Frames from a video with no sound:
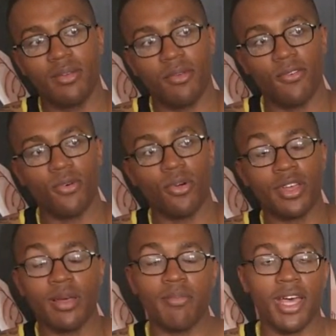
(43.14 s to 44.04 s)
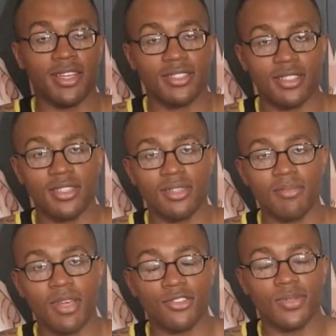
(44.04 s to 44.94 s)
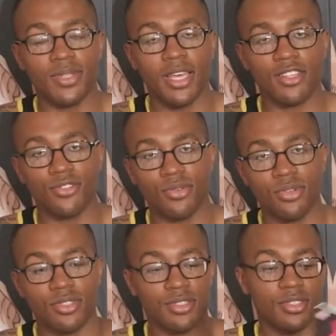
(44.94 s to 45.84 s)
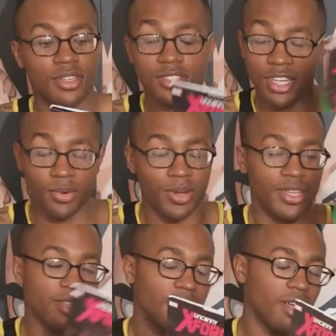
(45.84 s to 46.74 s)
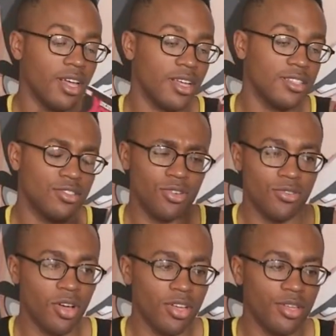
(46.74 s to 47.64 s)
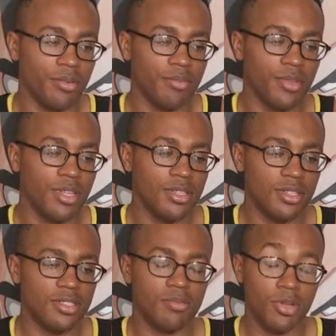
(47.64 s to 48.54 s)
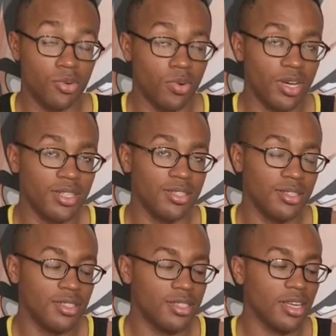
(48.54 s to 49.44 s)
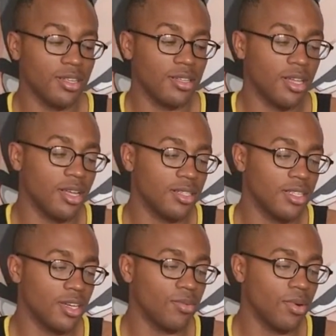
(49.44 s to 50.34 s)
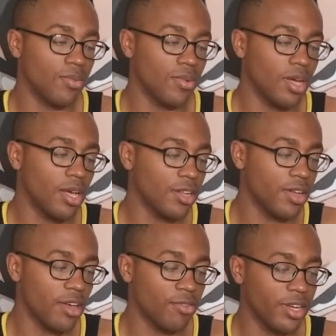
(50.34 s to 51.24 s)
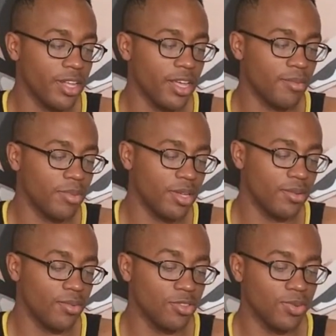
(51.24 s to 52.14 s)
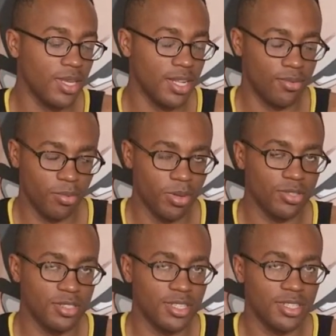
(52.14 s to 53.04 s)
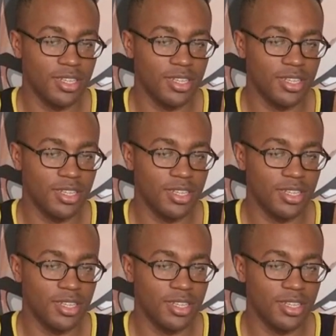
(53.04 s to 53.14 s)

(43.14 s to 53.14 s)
before come back to mess with the X-Force. It's a good read. It's a 2-volume. This is book one. The second one I don't have right now, but once we get it, we'll post it.